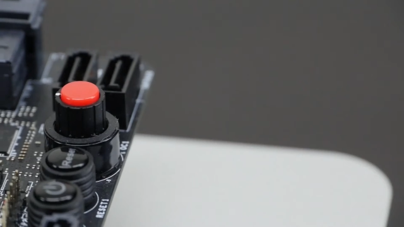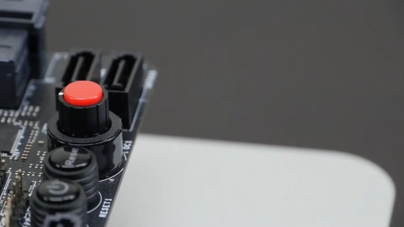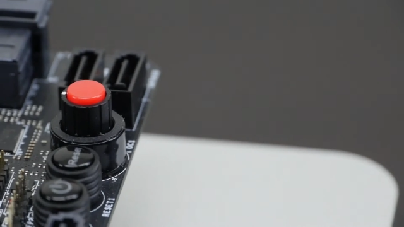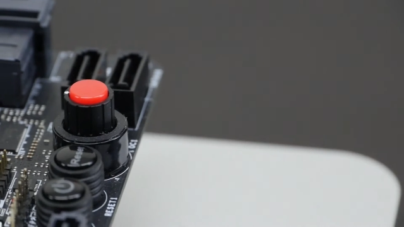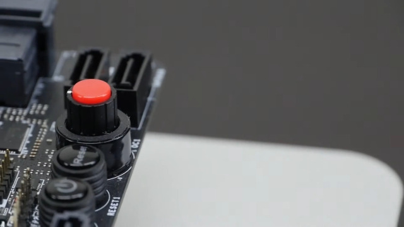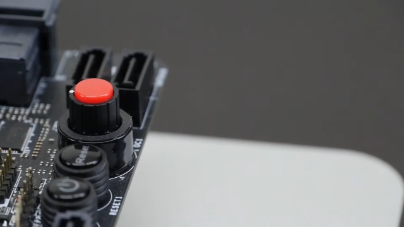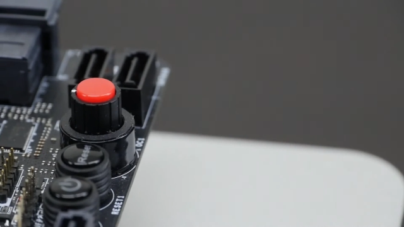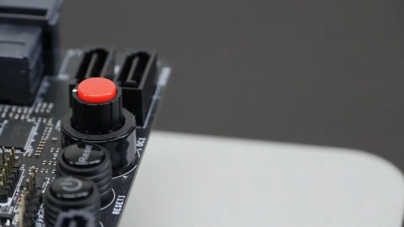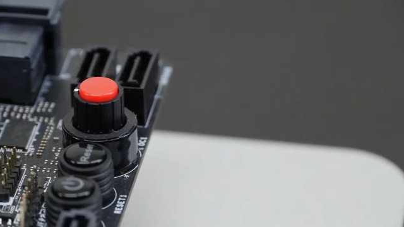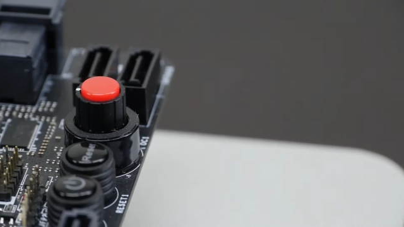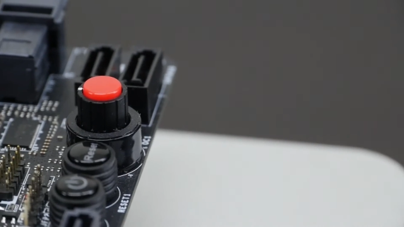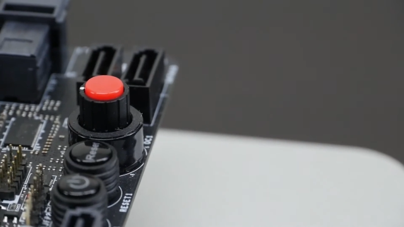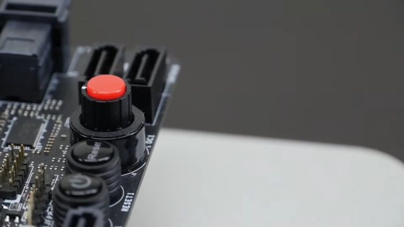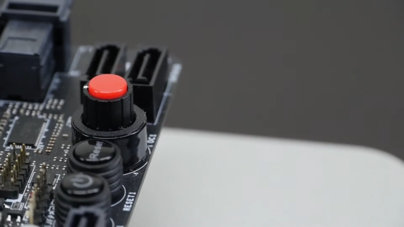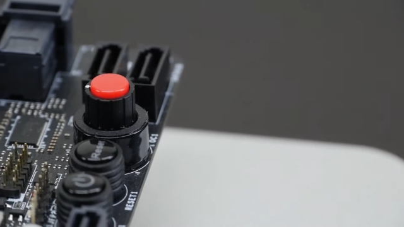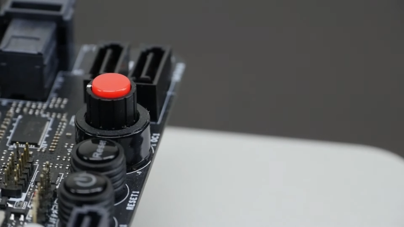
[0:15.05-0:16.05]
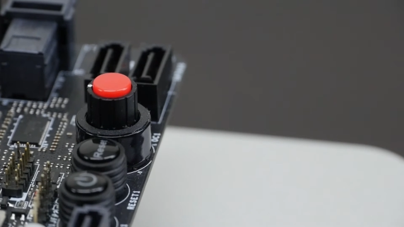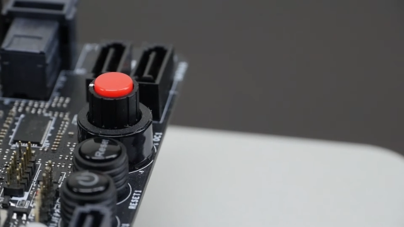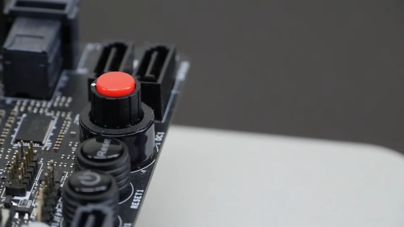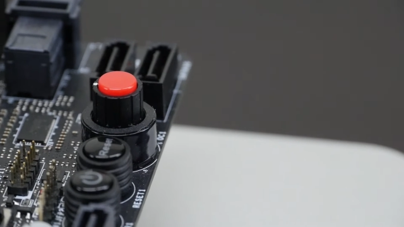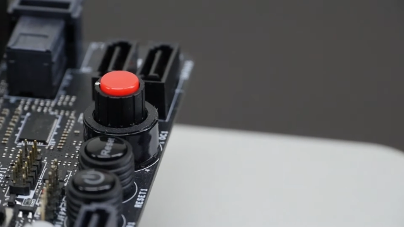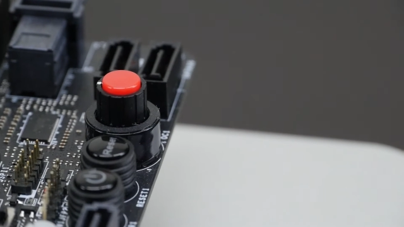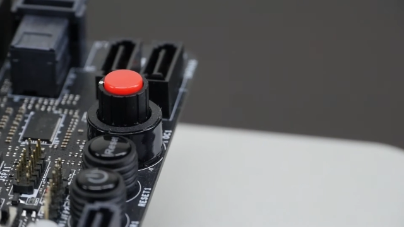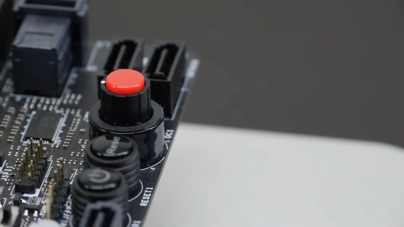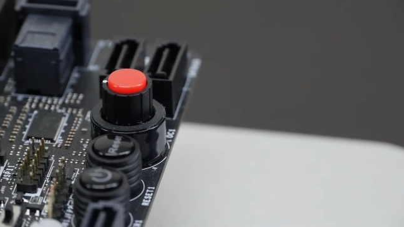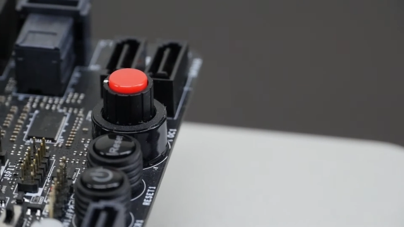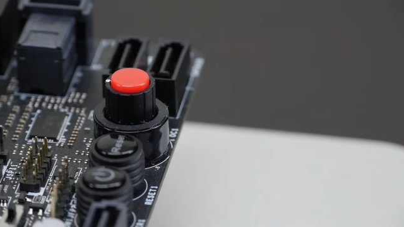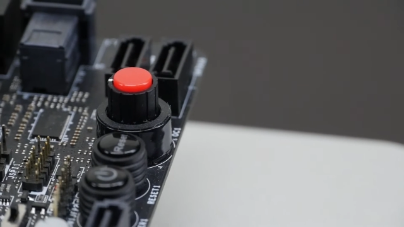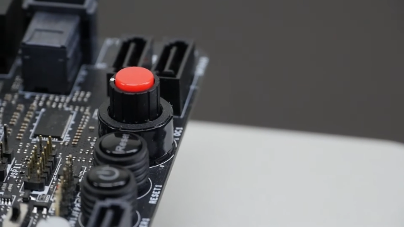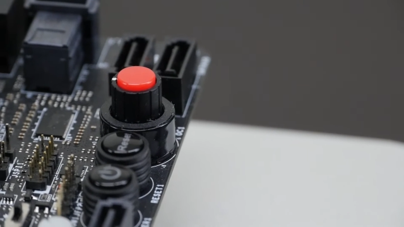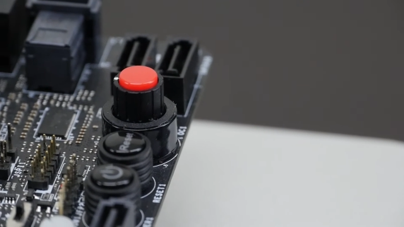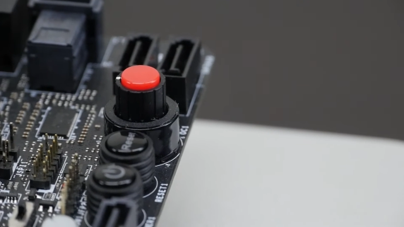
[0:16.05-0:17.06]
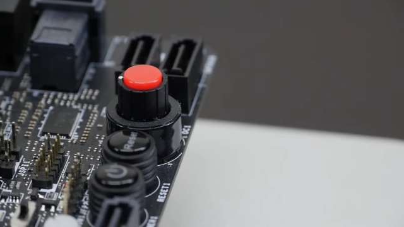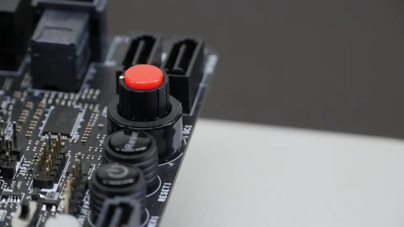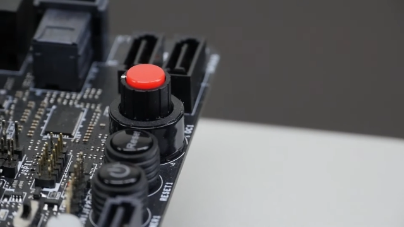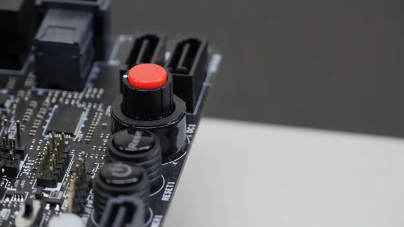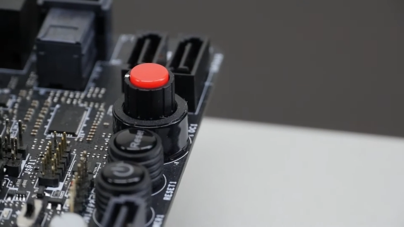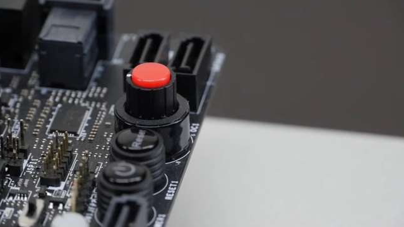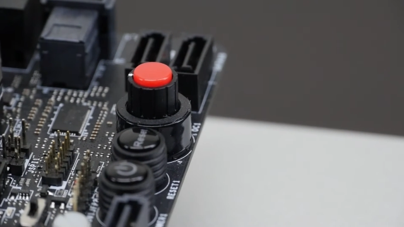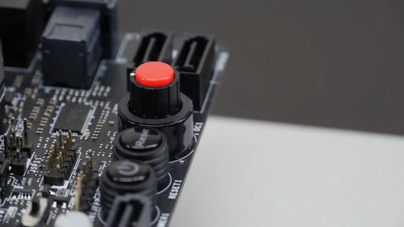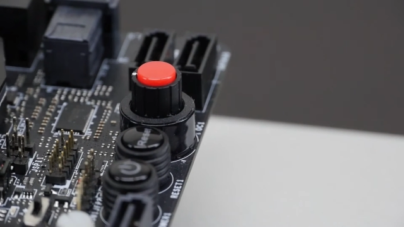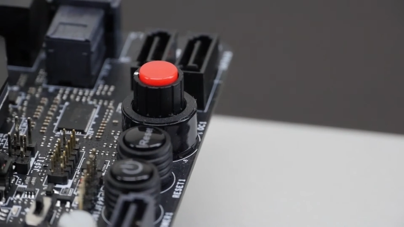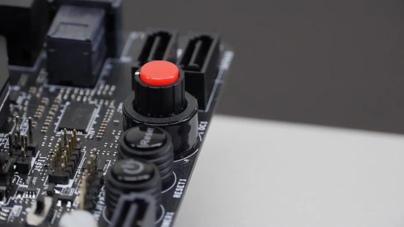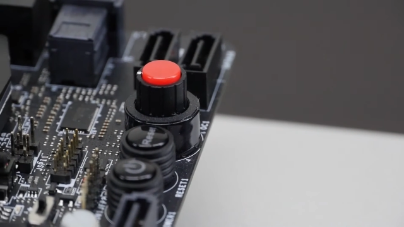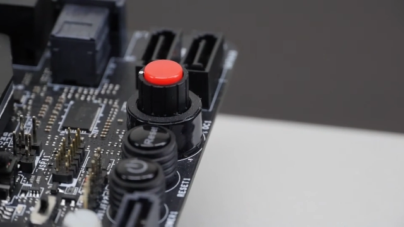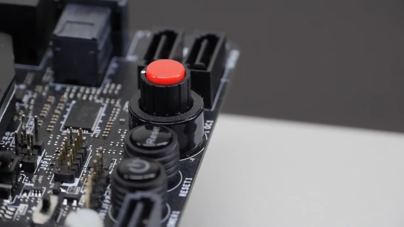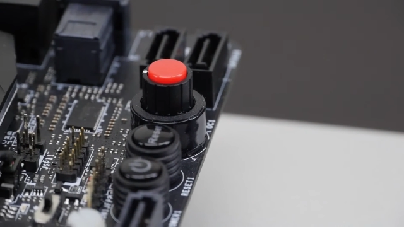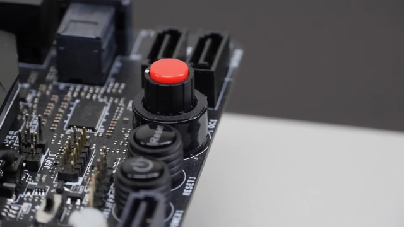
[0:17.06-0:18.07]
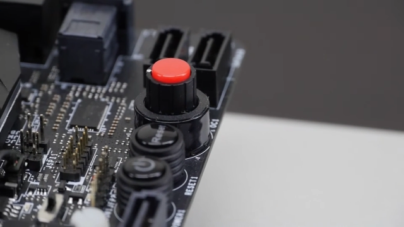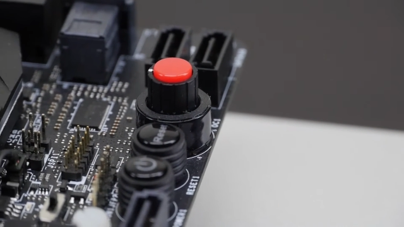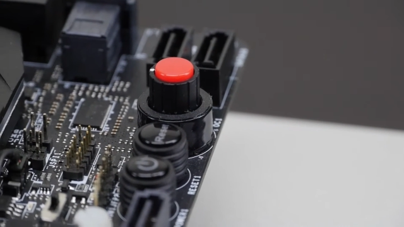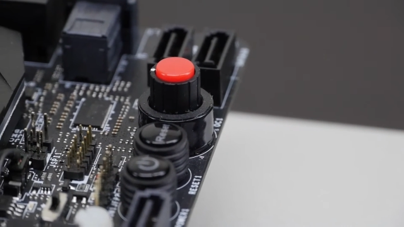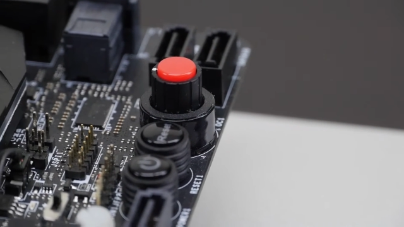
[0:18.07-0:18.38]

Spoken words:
(no speaker visible)